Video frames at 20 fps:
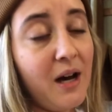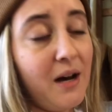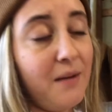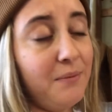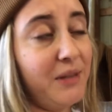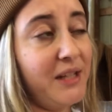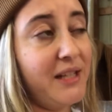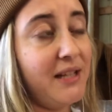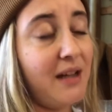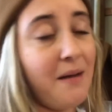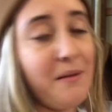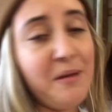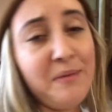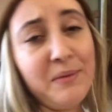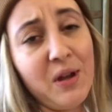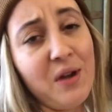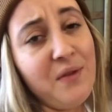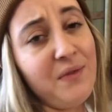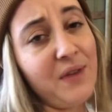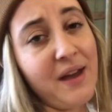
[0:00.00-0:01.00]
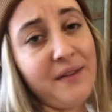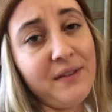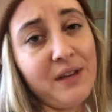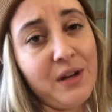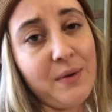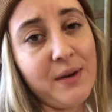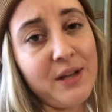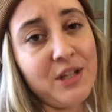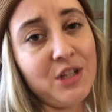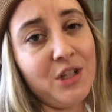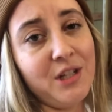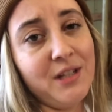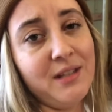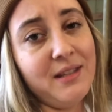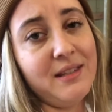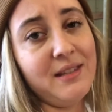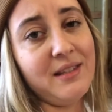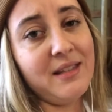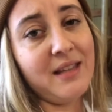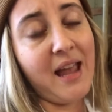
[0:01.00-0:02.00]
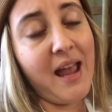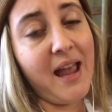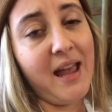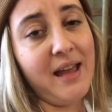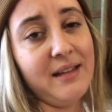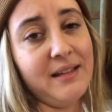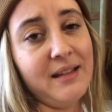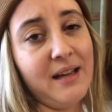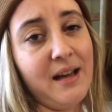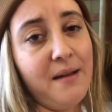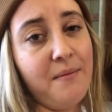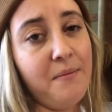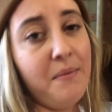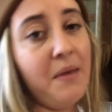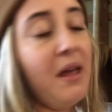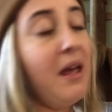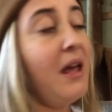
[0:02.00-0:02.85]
Please comment below if you have any questions, and I